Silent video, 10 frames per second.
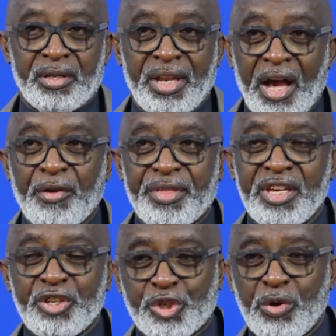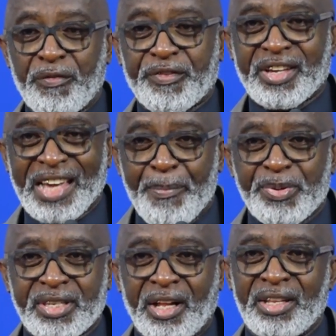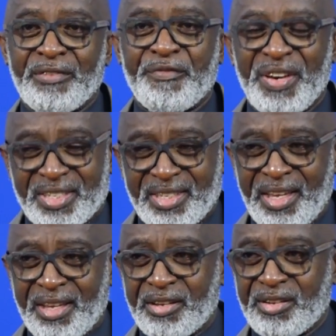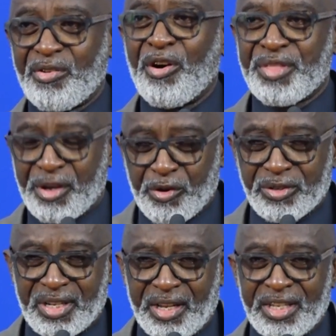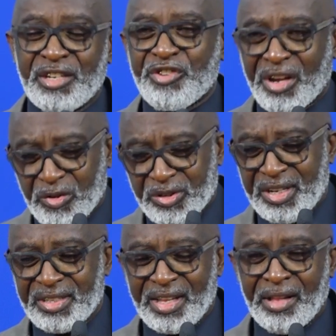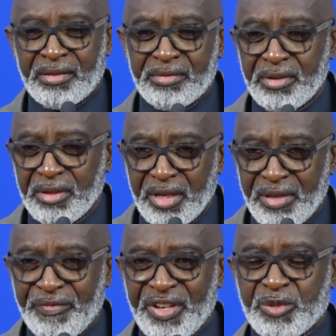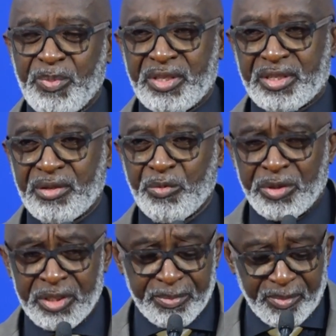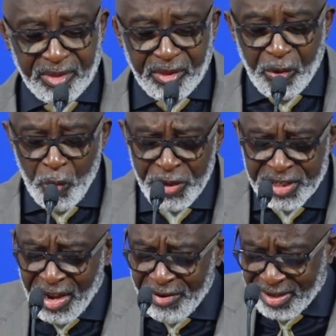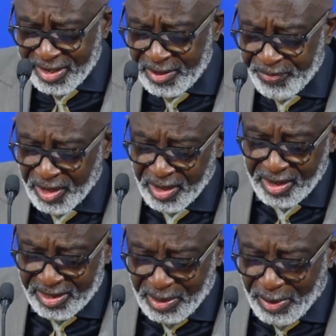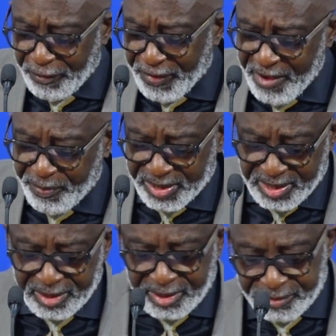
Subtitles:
Now, the issue of capital investing on the continent, intracontinental investments, which currently is about 5%.